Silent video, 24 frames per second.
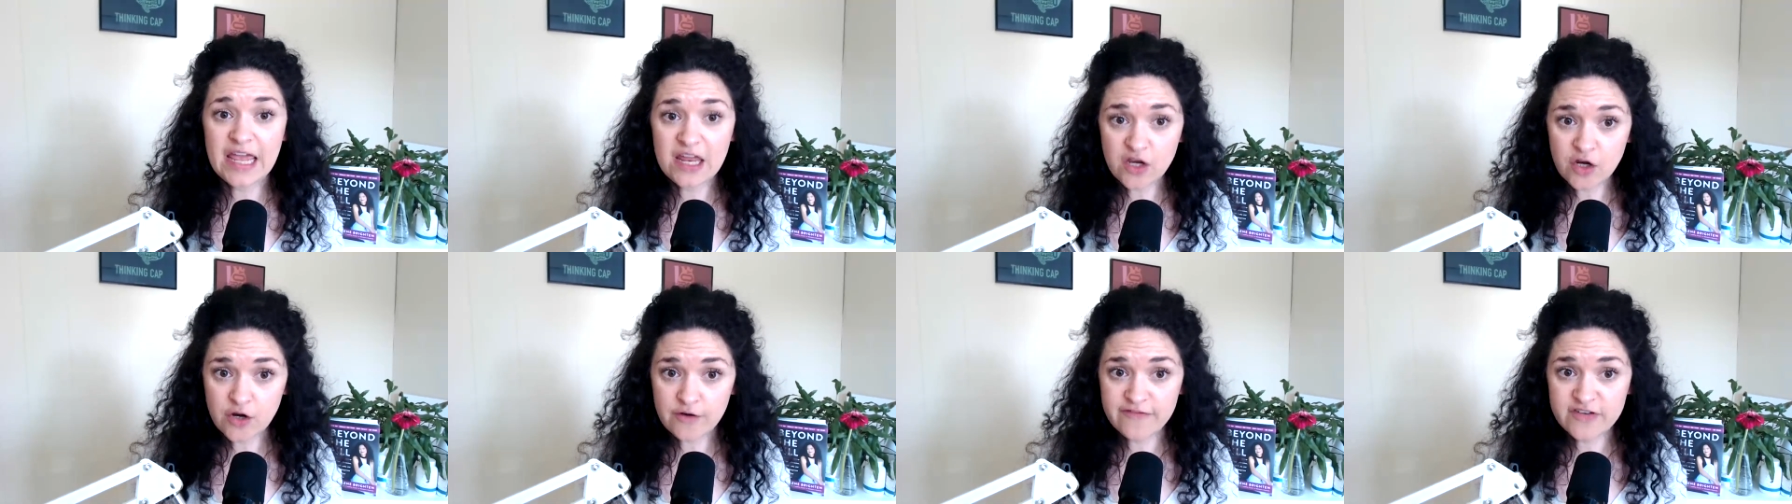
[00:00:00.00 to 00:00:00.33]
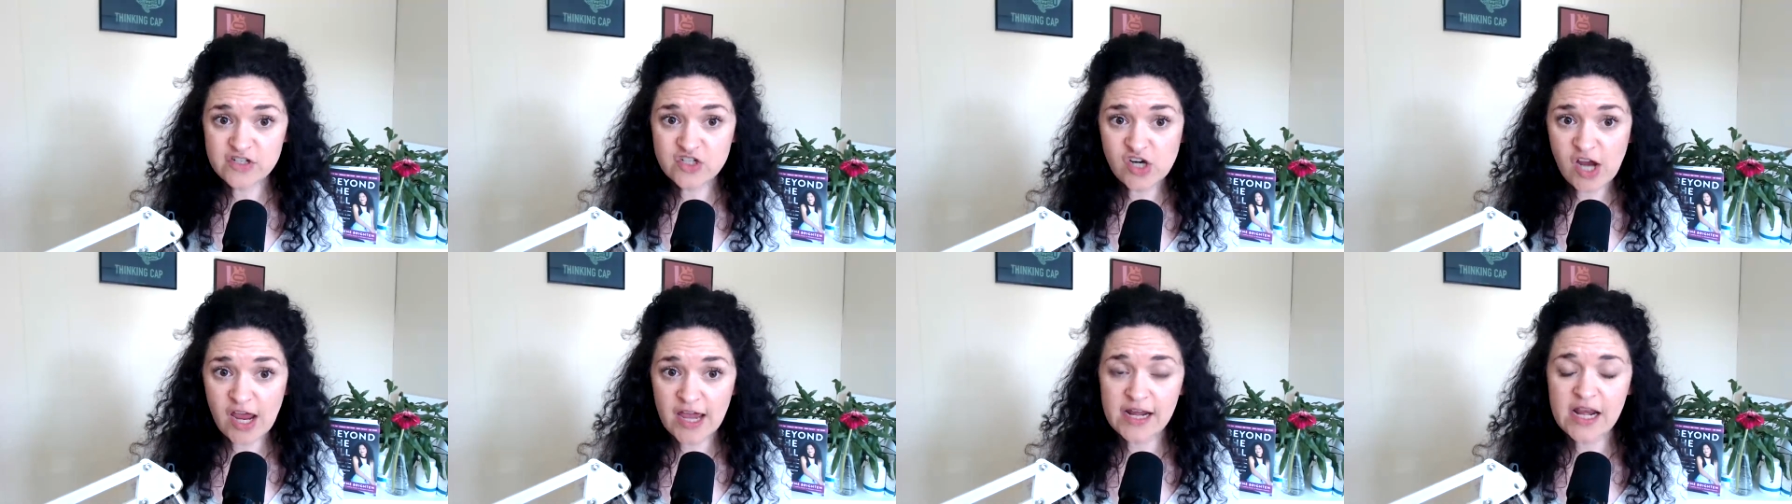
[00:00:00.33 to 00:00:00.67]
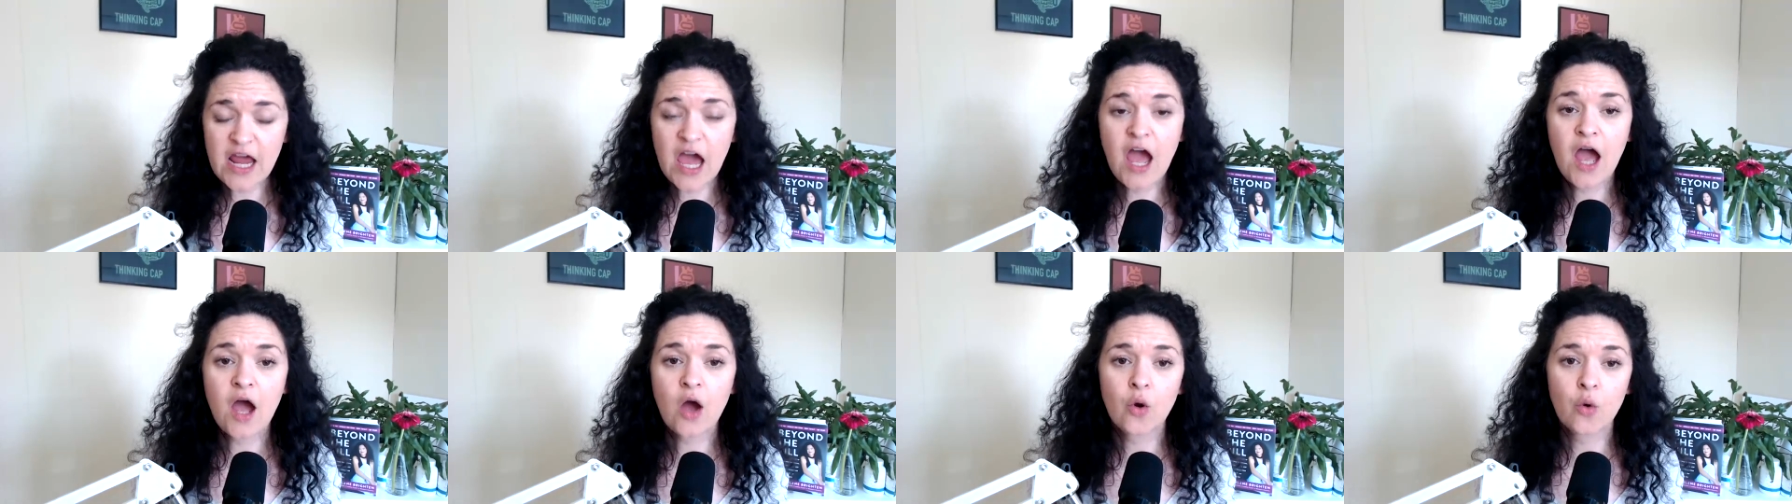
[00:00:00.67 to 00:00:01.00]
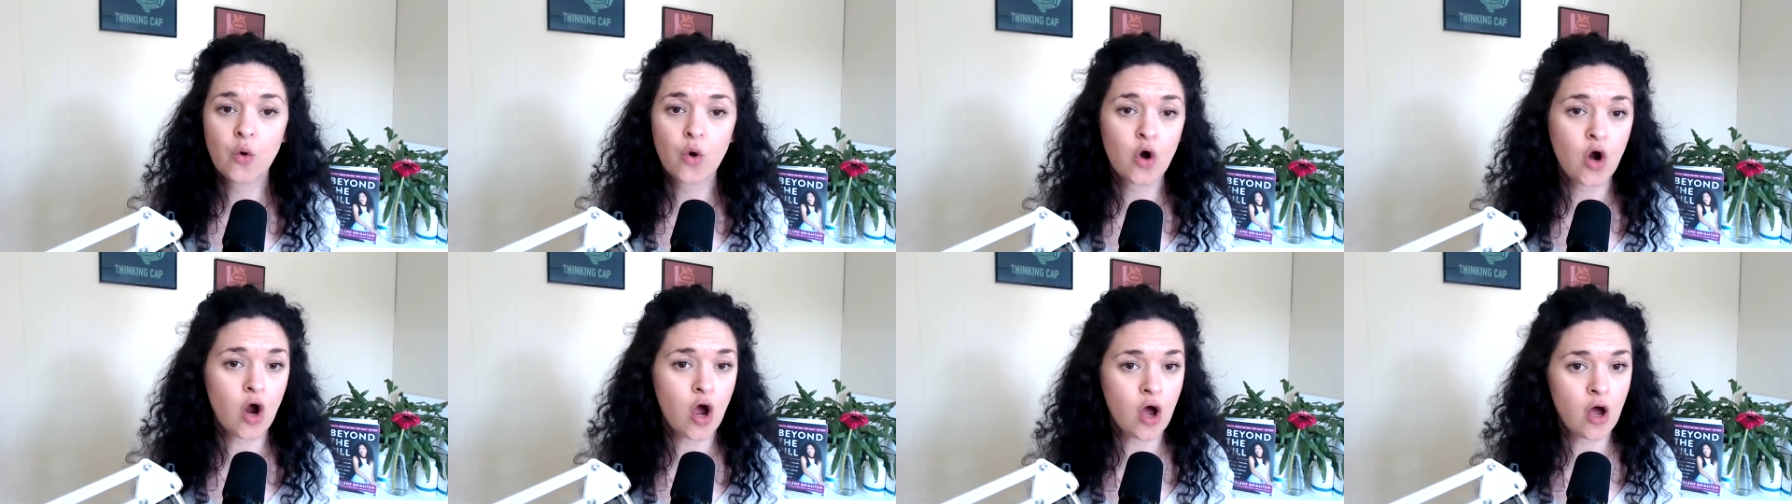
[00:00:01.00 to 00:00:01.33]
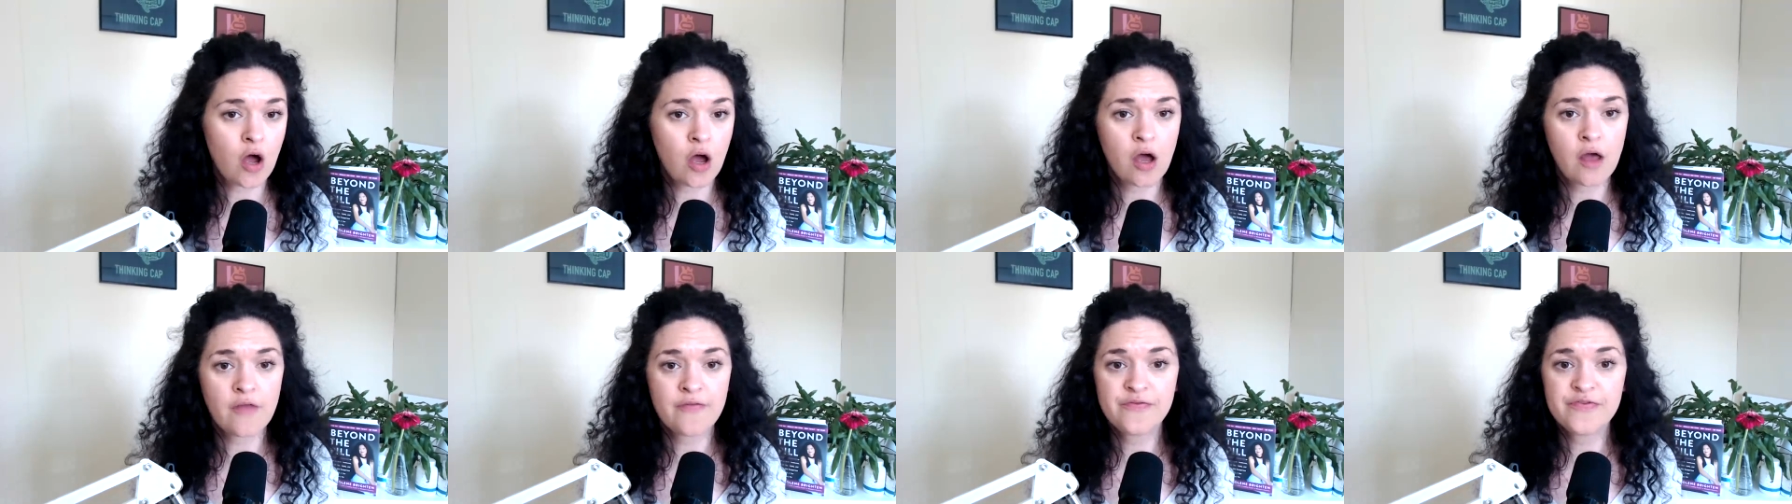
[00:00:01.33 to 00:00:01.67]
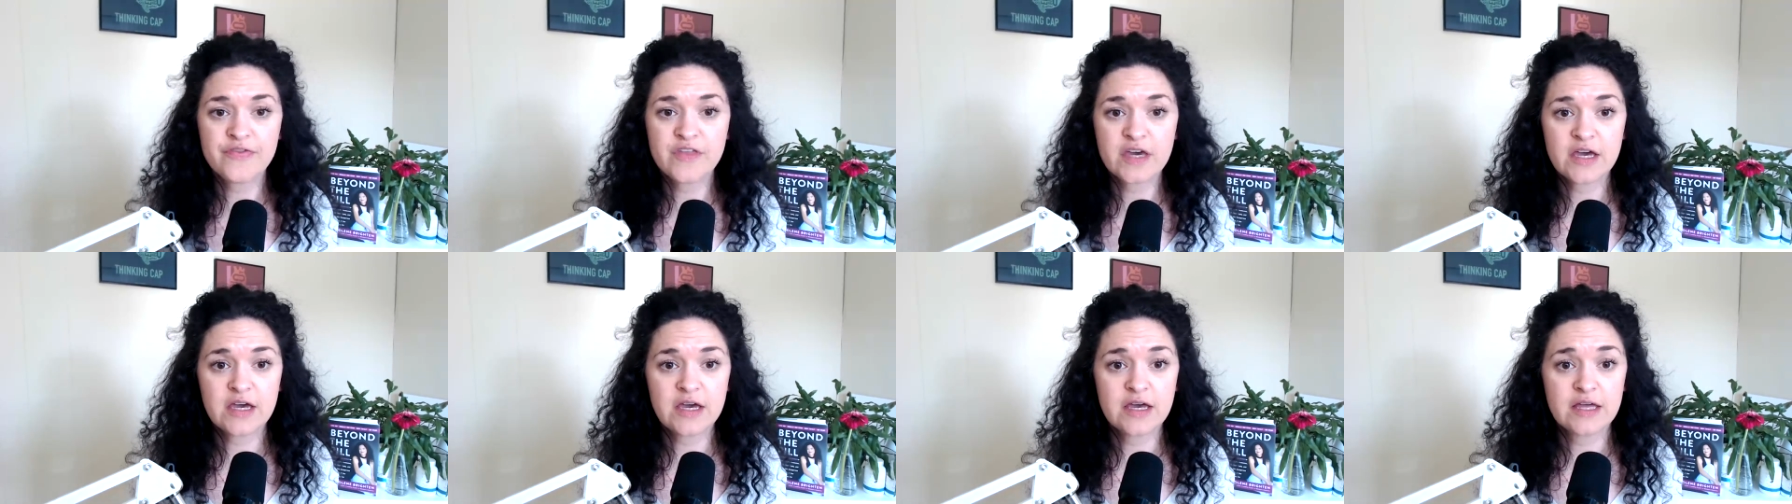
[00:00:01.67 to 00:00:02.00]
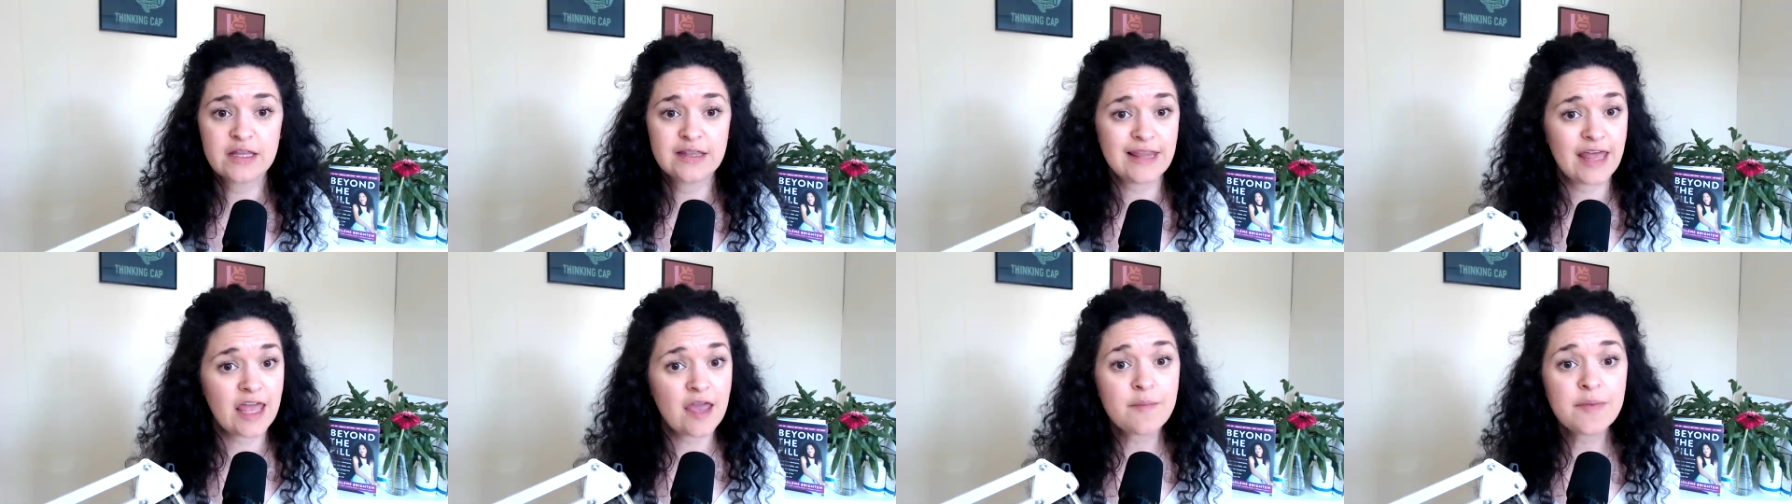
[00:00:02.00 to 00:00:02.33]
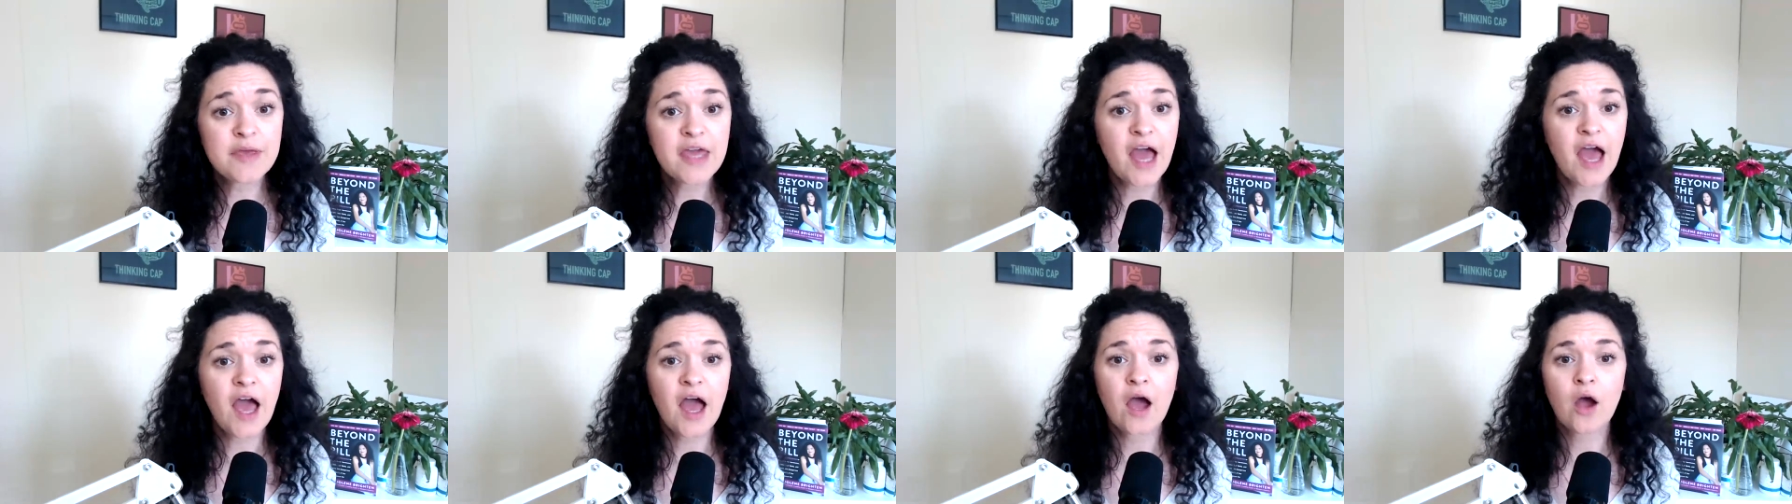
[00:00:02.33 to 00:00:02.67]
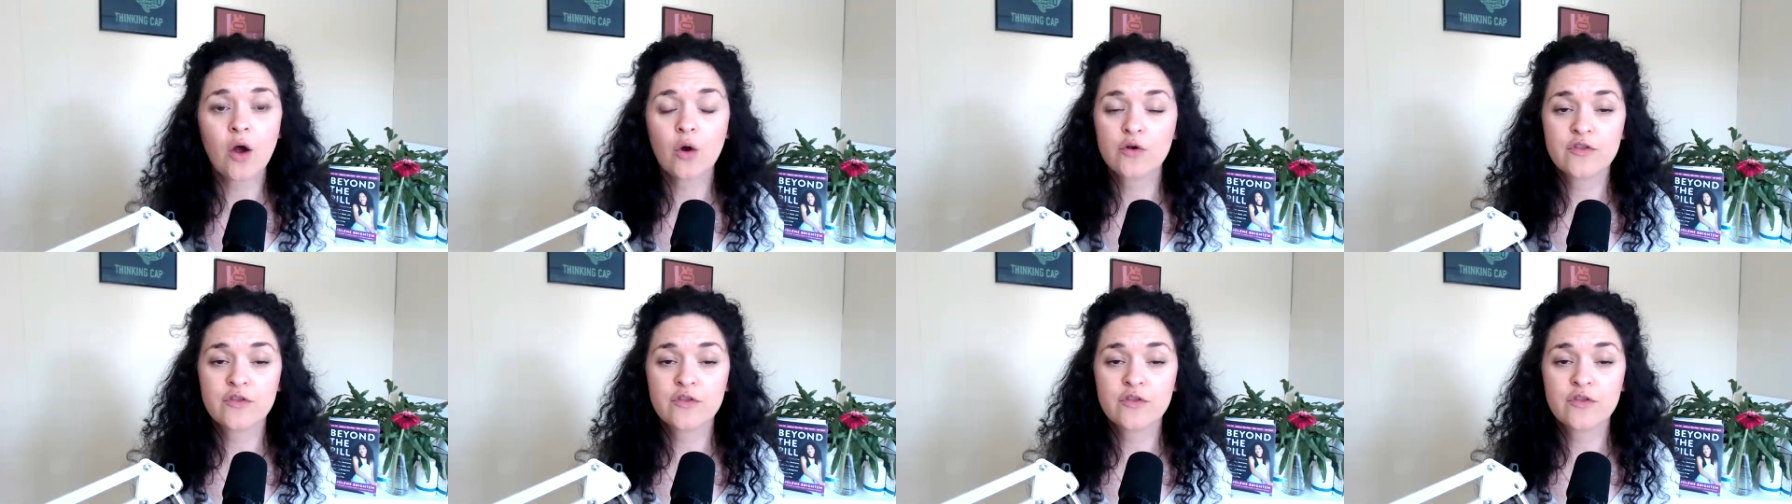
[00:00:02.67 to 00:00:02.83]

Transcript: in your vagina or on the labia